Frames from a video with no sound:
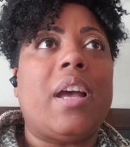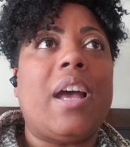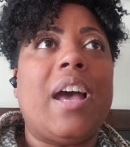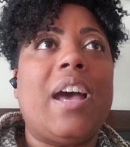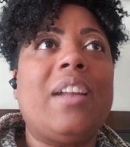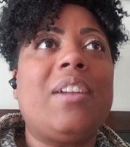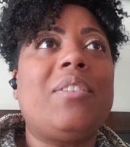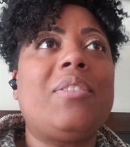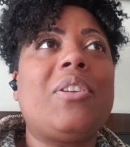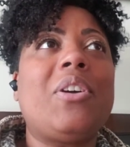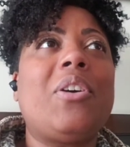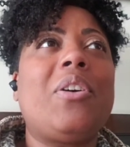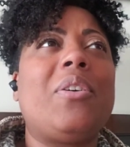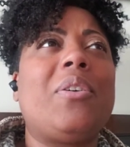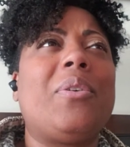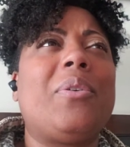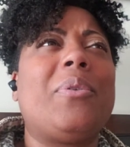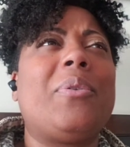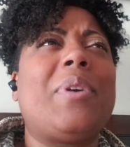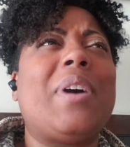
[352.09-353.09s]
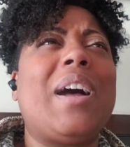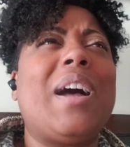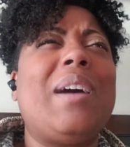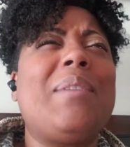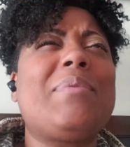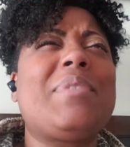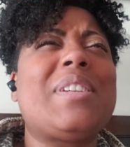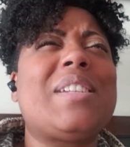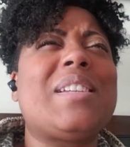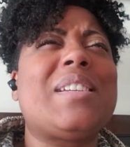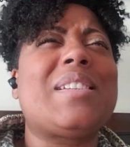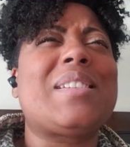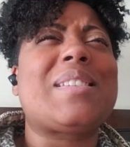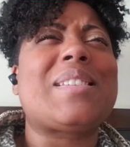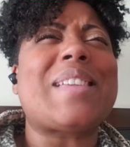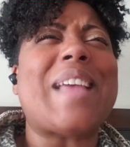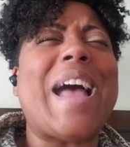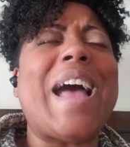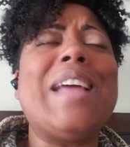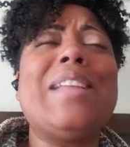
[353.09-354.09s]
I don't know.
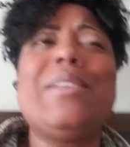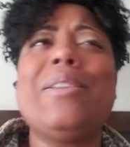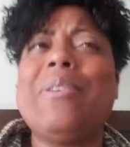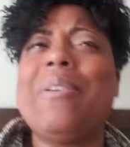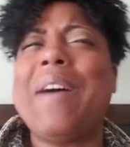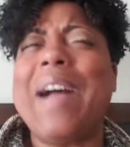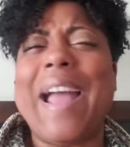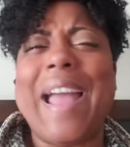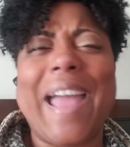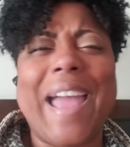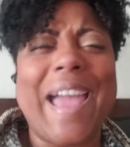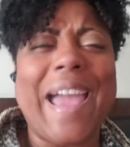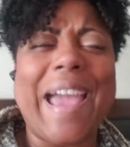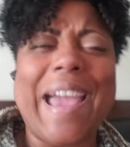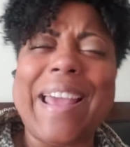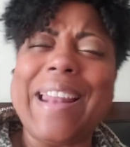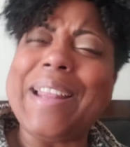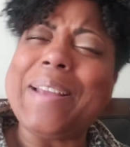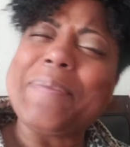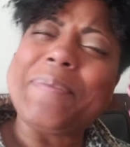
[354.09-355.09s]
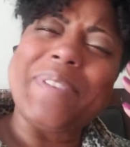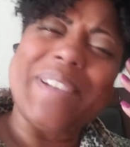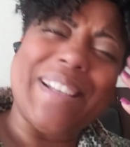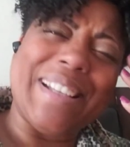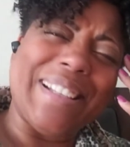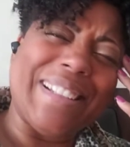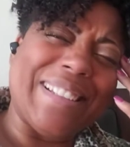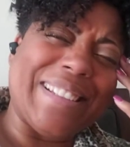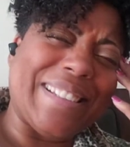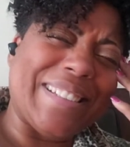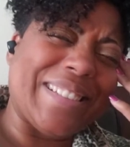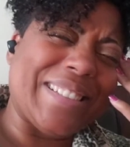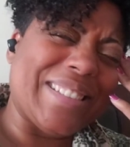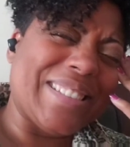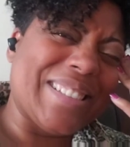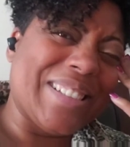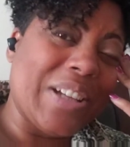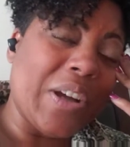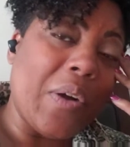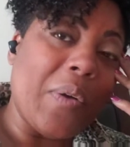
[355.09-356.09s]
I knew I had it, but
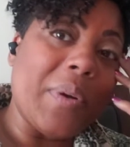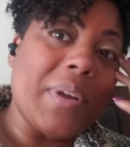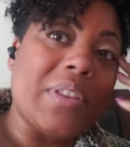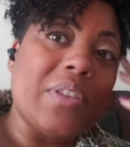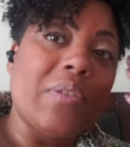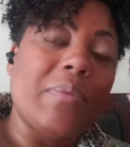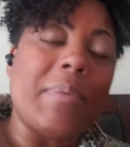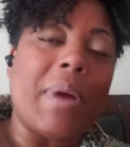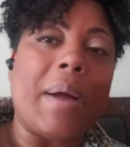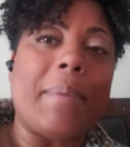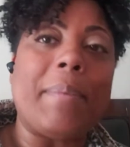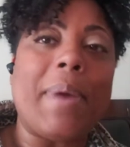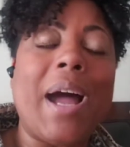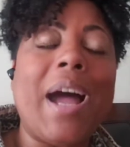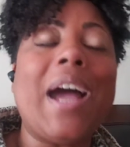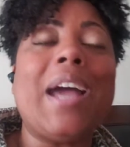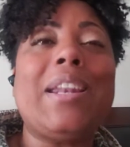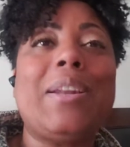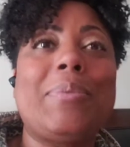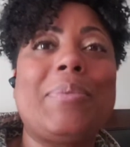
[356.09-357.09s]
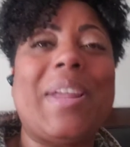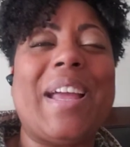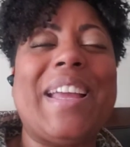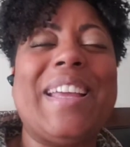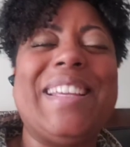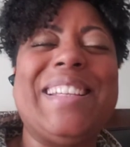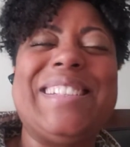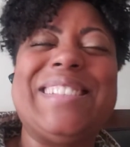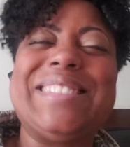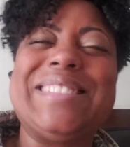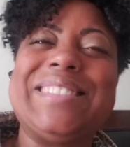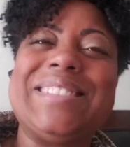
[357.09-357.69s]
going through my mind, I'm like,